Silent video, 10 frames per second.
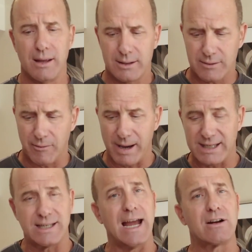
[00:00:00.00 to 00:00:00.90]
some of my
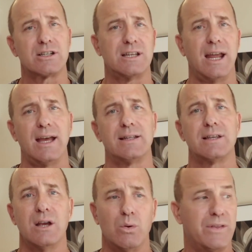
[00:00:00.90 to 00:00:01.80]
stacker stands
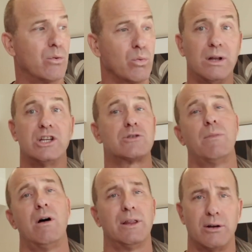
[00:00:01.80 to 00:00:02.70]
with a really
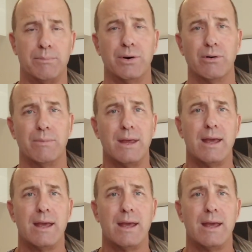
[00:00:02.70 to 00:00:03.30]
small little boom.